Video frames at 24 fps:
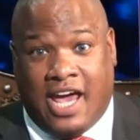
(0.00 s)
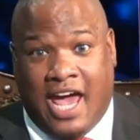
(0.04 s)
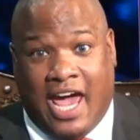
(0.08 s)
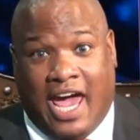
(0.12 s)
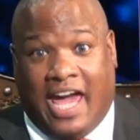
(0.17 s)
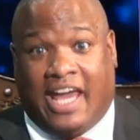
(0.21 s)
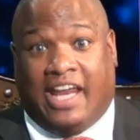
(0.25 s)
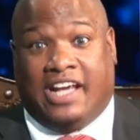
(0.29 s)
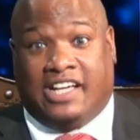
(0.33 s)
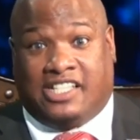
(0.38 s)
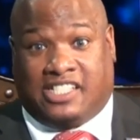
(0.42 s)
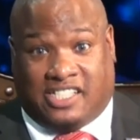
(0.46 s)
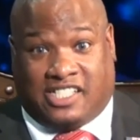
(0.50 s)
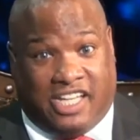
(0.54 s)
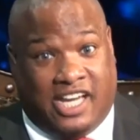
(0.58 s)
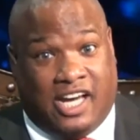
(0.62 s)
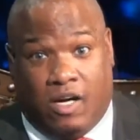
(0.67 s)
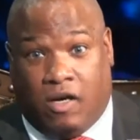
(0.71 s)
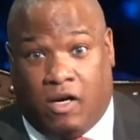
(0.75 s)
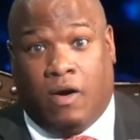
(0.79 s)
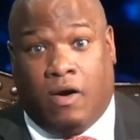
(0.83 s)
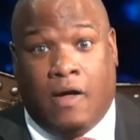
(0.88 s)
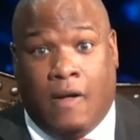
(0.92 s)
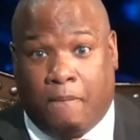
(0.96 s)
It is
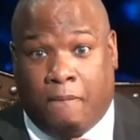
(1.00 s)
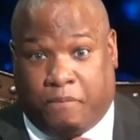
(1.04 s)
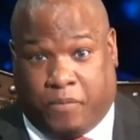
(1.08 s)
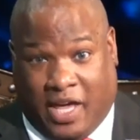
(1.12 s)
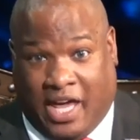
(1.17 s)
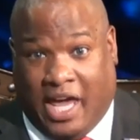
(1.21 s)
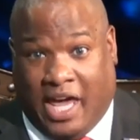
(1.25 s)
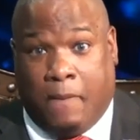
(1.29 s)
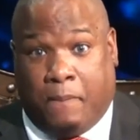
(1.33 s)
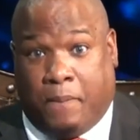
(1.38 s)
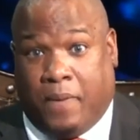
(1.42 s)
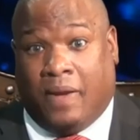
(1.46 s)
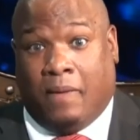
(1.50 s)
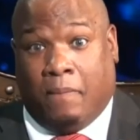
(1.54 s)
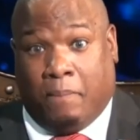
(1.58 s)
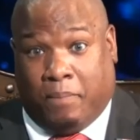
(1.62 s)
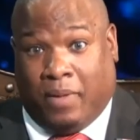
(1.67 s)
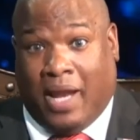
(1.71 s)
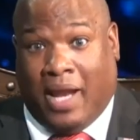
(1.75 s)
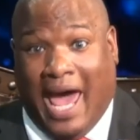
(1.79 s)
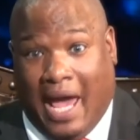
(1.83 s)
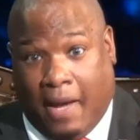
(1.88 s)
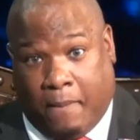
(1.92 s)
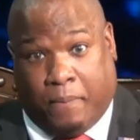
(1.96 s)
still keeping
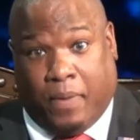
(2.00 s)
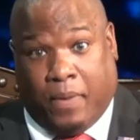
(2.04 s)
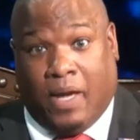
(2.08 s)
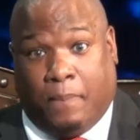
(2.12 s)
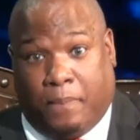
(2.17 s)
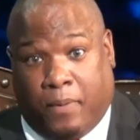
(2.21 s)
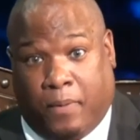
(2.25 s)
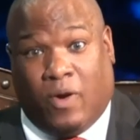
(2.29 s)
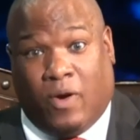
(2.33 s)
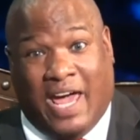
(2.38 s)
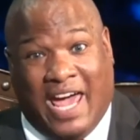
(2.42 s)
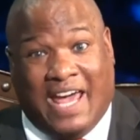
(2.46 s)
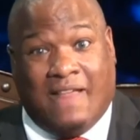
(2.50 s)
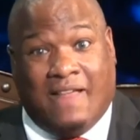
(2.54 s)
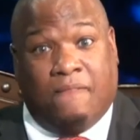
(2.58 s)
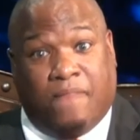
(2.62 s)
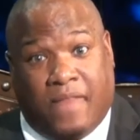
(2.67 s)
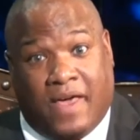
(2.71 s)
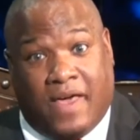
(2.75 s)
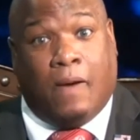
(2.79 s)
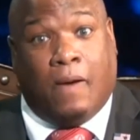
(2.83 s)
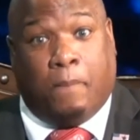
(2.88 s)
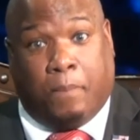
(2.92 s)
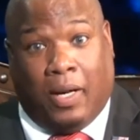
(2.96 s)
black people in
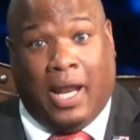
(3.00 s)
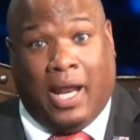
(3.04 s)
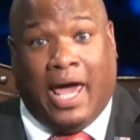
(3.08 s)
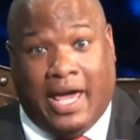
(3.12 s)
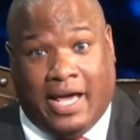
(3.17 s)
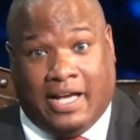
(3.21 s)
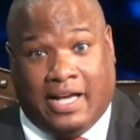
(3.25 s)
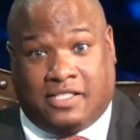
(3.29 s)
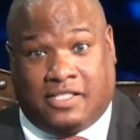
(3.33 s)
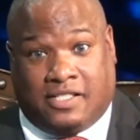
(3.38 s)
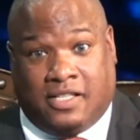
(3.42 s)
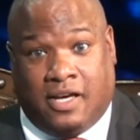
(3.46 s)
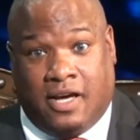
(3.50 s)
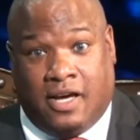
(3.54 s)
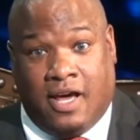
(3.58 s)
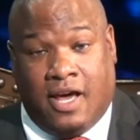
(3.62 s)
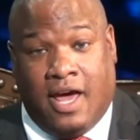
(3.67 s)
their place.